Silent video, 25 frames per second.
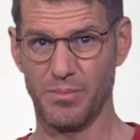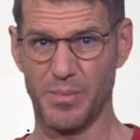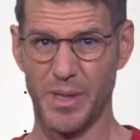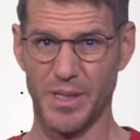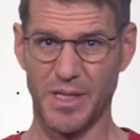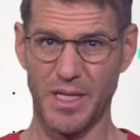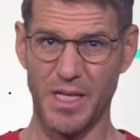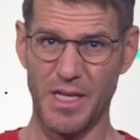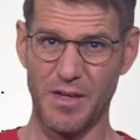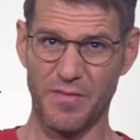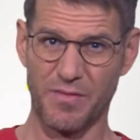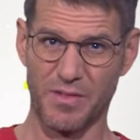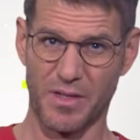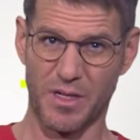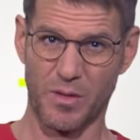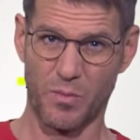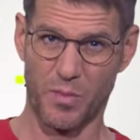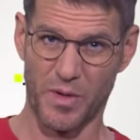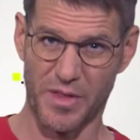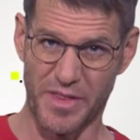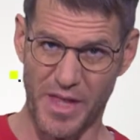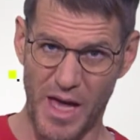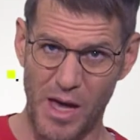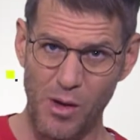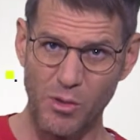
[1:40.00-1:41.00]
But even
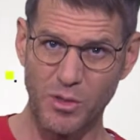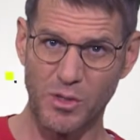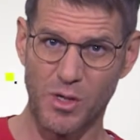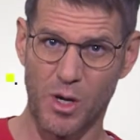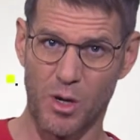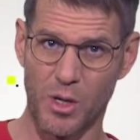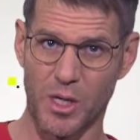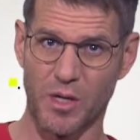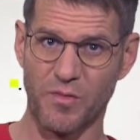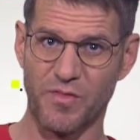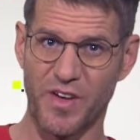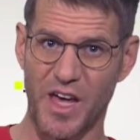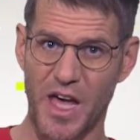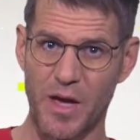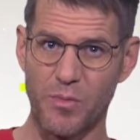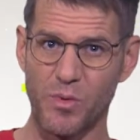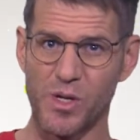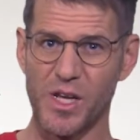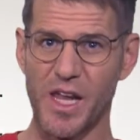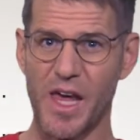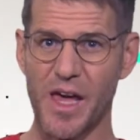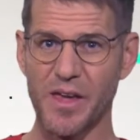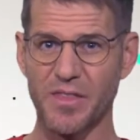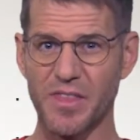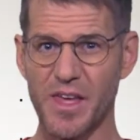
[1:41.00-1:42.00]
without going viral
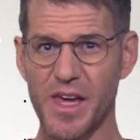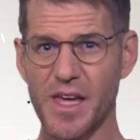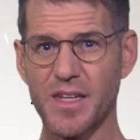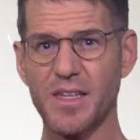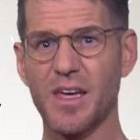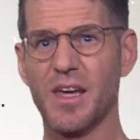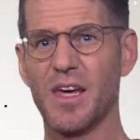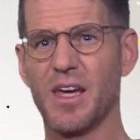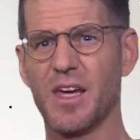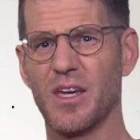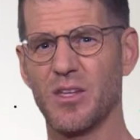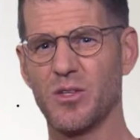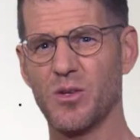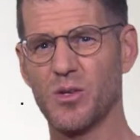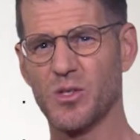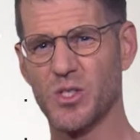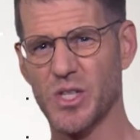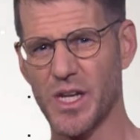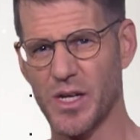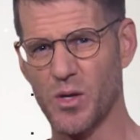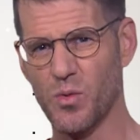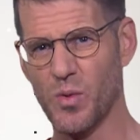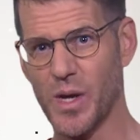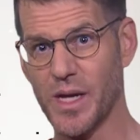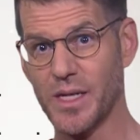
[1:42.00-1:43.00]
like that, you
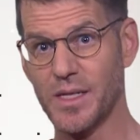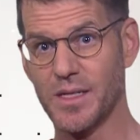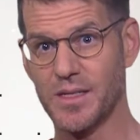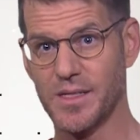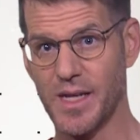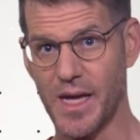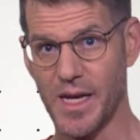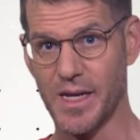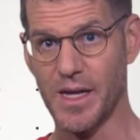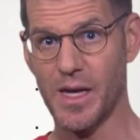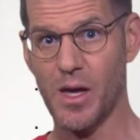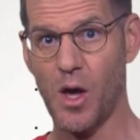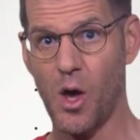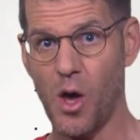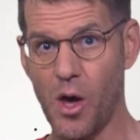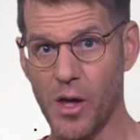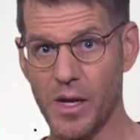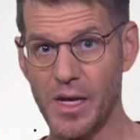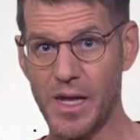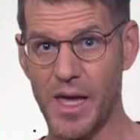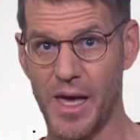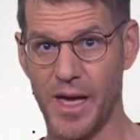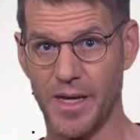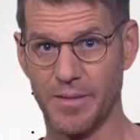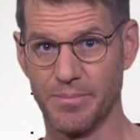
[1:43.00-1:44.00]
generate data
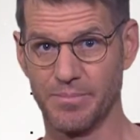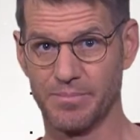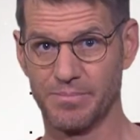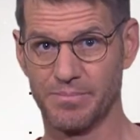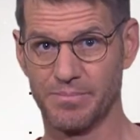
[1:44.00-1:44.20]
online.